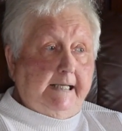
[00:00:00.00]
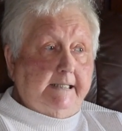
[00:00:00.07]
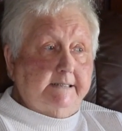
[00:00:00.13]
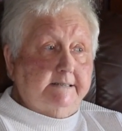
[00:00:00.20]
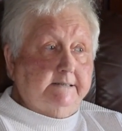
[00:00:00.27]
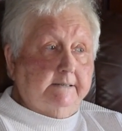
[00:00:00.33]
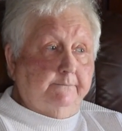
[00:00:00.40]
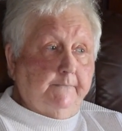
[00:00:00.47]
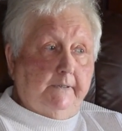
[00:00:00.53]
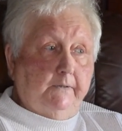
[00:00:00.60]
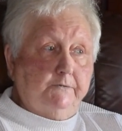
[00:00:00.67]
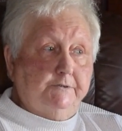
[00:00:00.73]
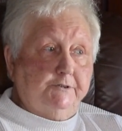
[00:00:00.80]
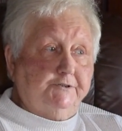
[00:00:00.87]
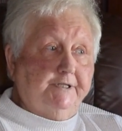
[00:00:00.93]
ands. Well, no
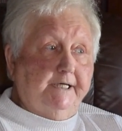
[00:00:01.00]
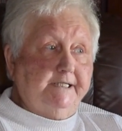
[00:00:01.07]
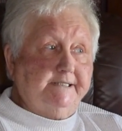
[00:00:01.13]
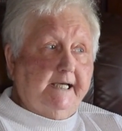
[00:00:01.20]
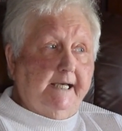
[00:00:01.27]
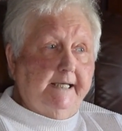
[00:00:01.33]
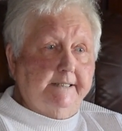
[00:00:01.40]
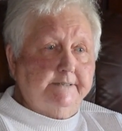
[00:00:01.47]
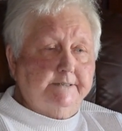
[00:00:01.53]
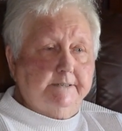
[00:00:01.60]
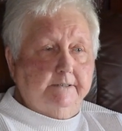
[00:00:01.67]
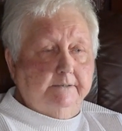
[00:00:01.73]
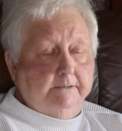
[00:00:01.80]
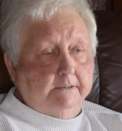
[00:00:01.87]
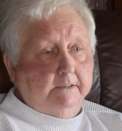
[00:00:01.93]
such thing as
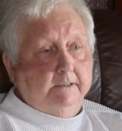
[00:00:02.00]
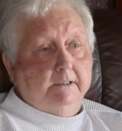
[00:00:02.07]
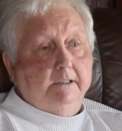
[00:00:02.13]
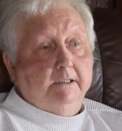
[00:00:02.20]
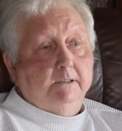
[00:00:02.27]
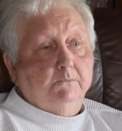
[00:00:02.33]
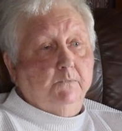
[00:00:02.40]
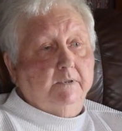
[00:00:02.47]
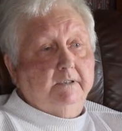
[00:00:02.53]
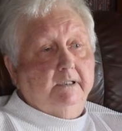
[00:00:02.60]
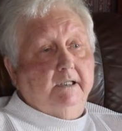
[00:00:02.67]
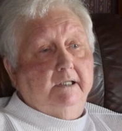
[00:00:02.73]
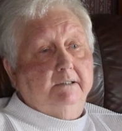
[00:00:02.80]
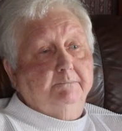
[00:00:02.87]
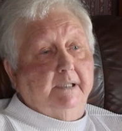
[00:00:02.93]
ands.
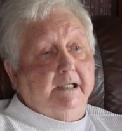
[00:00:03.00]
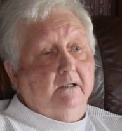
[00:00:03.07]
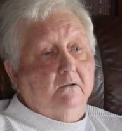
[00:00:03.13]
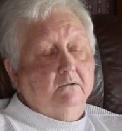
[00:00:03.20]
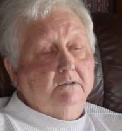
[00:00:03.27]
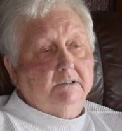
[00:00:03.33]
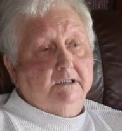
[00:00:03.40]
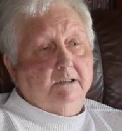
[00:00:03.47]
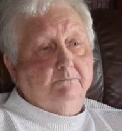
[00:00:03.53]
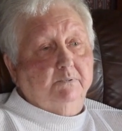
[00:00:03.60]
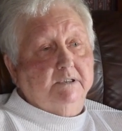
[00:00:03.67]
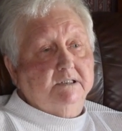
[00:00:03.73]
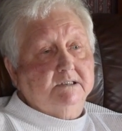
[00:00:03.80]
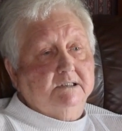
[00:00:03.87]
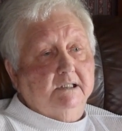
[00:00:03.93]
I made all the
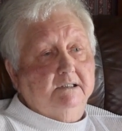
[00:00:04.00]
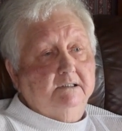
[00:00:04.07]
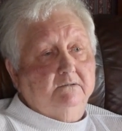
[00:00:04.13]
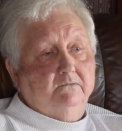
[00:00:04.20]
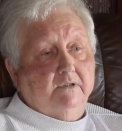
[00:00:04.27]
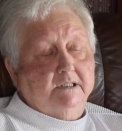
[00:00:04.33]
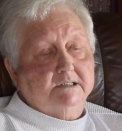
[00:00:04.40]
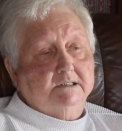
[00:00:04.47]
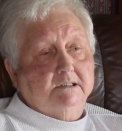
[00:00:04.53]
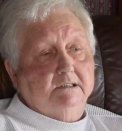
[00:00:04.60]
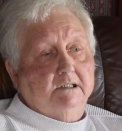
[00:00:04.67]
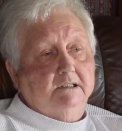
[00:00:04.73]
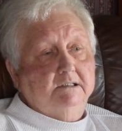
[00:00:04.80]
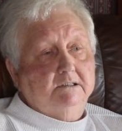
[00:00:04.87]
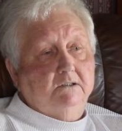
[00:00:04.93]
dumplings, done the dressing,
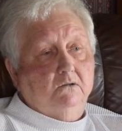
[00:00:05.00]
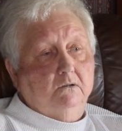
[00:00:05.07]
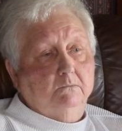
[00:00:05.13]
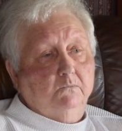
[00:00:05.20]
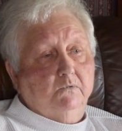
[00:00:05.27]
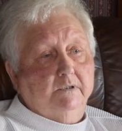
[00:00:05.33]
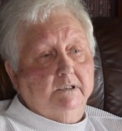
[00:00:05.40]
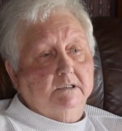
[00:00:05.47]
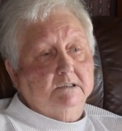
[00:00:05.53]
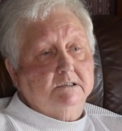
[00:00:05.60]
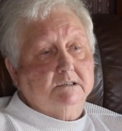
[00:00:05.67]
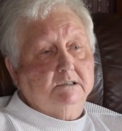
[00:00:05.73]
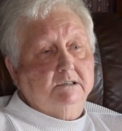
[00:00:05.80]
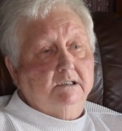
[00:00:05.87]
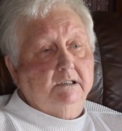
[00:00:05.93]
done the turnip
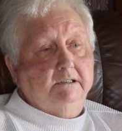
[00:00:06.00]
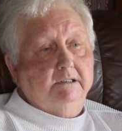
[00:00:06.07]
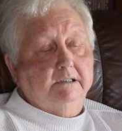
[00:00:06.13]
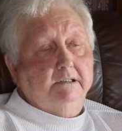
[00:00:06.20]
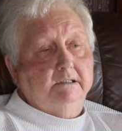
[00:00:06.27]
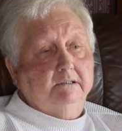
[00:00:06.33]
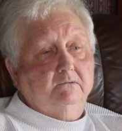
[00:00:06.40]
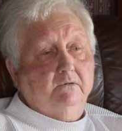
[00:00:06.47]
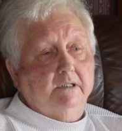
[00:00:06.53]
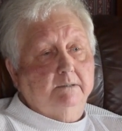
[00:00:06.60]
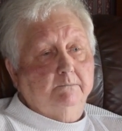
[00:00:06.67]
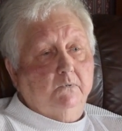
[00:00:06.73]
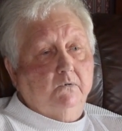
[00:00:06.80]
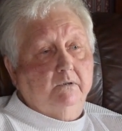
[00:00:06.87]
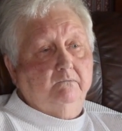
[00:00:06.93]
greens, done the
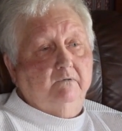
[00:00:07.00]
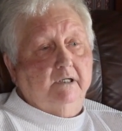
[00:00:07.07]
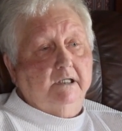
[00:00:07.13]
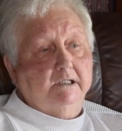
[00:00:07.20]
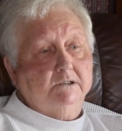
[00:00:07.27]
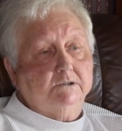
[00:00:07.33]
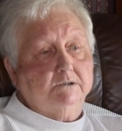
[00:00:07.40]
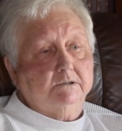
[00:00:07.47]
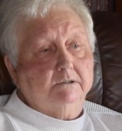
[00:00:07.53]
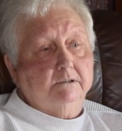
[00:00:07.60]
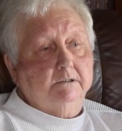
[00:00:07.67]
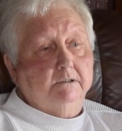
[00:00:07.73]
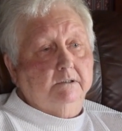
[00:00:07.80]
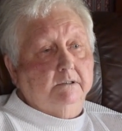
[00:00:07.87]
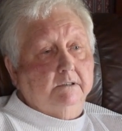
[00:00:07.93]
cranberry relish.
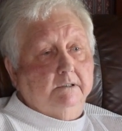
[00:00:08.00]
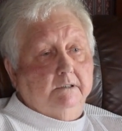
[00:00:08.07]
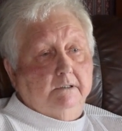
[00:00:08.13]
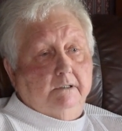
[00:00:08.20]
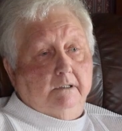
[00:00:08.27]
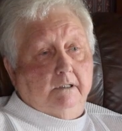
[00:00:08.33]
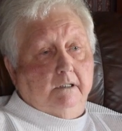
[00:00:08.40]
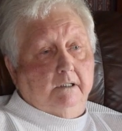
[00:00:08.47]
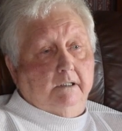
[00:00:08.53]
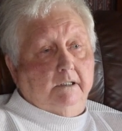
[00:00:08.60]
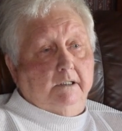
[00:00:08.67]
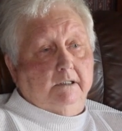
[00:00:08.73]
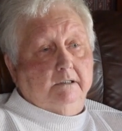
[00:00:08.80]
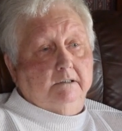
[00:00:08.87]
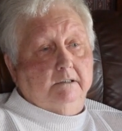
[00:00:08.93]

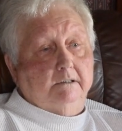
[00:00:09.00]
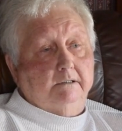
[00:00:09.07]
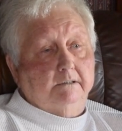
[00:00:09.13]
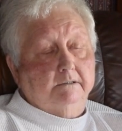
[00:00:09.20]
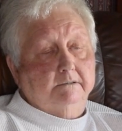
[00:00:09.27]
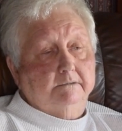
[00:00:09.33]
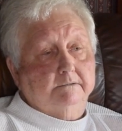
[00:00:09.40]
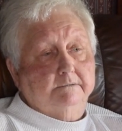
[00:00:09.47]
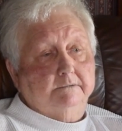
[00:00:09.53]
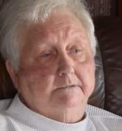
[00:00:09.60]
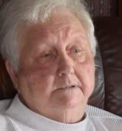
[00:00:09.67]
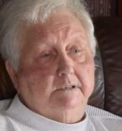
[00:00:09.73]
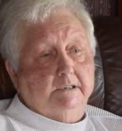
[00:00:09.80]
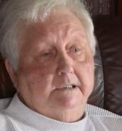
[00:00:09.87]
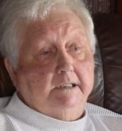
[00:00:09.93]
And
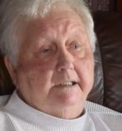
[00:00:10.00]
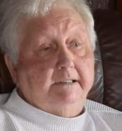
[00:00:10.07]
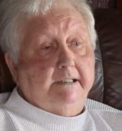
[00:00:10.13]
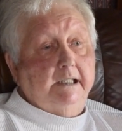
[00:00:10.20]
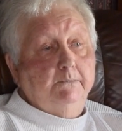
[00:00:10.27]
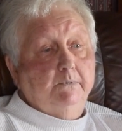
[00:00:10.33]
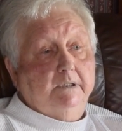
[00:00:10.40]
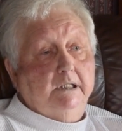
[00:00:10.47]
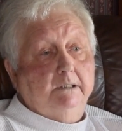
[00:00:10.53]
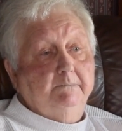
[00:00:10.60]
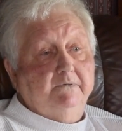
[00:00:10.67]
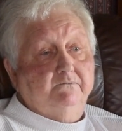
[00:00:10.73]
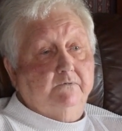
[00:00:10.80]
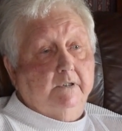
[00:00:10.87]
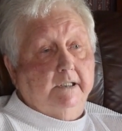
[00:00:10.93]
they would come
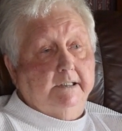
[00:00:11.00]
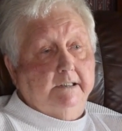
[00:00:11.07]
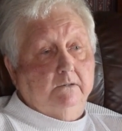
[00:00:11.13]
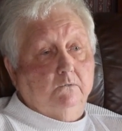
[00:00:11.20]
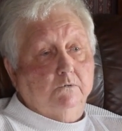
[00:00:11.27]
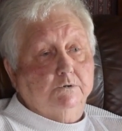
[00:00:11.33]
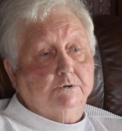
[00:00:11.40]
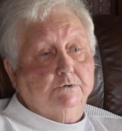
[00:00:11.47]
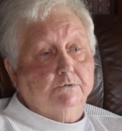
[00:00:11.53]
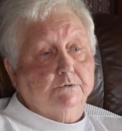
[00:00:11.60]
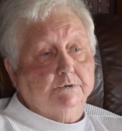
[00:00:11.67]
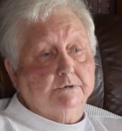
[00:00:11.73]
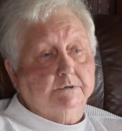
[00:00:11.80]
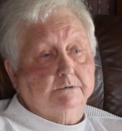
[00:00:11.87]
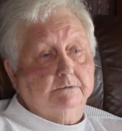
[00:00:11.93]
in Friday
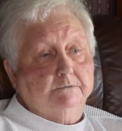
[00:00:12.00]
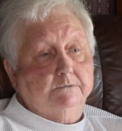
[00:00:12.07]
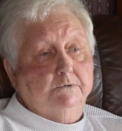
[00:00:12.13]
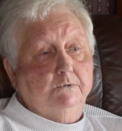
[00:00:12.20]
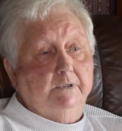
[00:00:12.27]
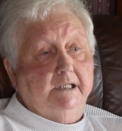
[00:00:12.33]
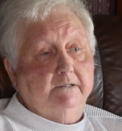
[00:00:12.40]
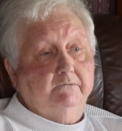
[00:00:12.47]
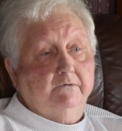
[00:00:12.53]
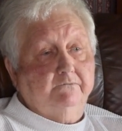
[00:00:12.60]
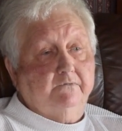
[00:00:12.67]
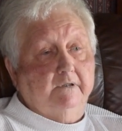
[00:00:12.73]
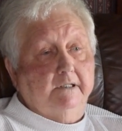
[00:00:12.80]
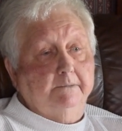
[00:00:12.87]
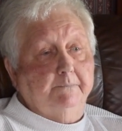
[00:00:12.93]
oysters, 2 electric
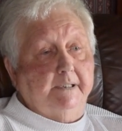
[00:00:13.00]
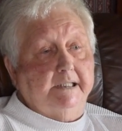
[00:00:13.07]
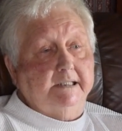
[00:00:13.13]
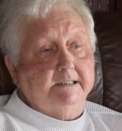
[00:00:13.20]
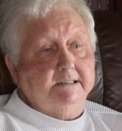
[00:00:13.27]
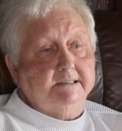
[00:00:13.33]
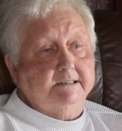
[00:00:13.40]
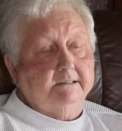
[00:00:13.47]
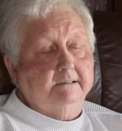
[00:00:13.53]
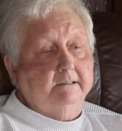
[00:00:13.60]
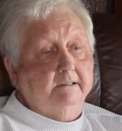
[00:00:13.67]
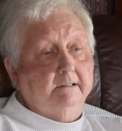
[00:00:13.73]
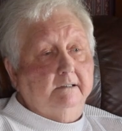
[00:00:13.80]
frying pans, and